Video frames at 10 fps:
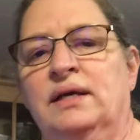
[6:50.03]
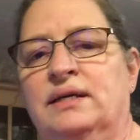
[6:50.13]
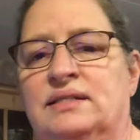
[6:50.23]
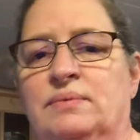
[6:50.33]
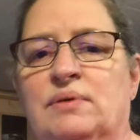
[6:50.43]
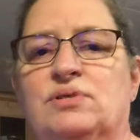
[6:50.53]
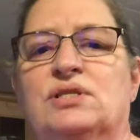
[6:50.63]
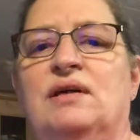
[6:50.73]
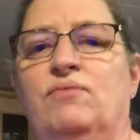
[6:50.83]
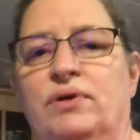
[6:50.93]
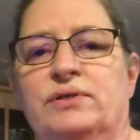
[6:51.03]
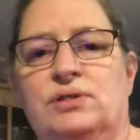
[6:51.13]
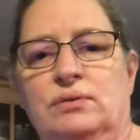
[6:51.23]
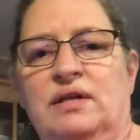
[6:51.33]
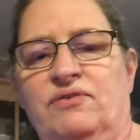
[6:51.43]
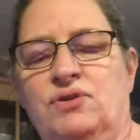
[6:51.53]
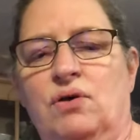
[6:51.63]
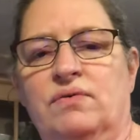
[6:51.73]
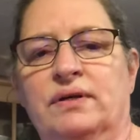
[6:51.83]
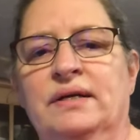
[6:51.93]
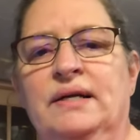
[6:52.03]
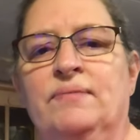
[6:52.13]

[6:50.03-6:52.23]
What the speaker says: because sometimes you just have 1 or 2 left over.